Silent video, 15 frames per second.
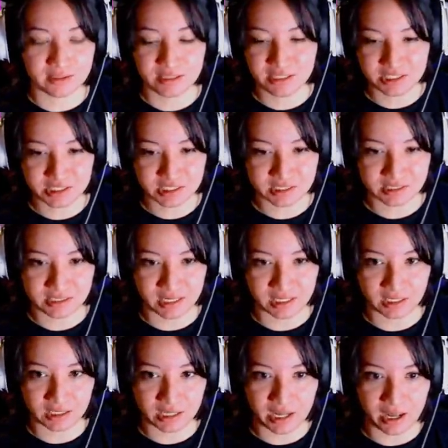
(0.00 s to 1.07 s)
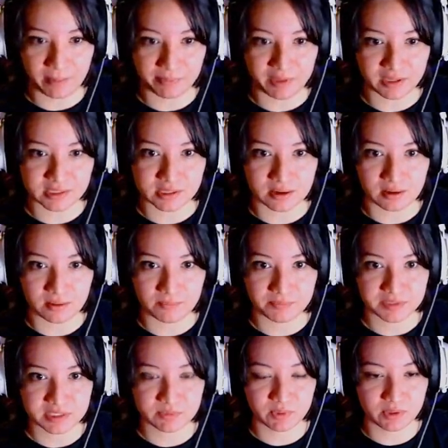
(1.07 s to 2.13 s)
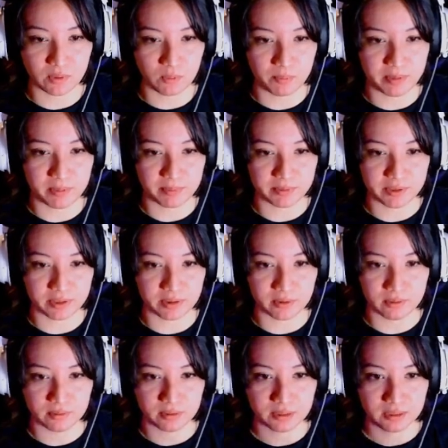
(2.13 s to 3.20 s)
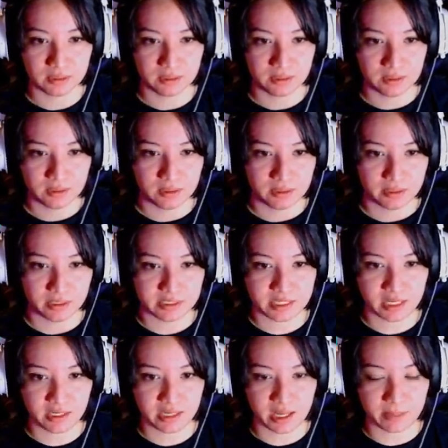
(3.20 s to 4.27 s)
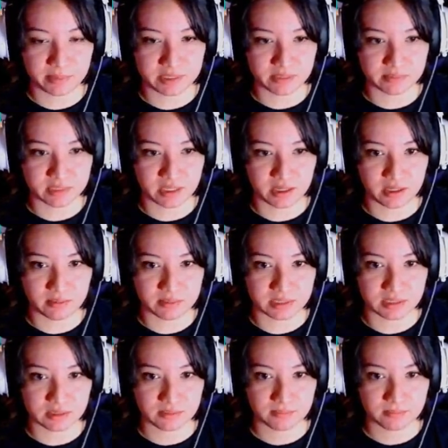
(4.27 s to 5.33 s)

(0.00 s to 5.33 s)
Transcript: He's just taking a nap, that's all. That's what old people do. They take naps sometimes.